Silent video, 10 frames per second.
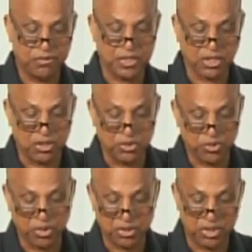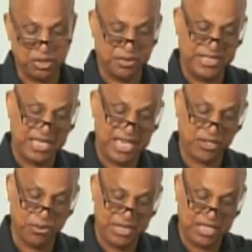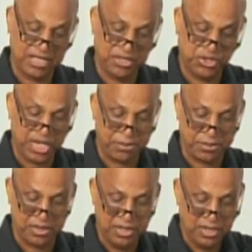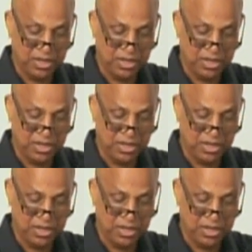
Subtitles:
for the construction of an ecumenical chapel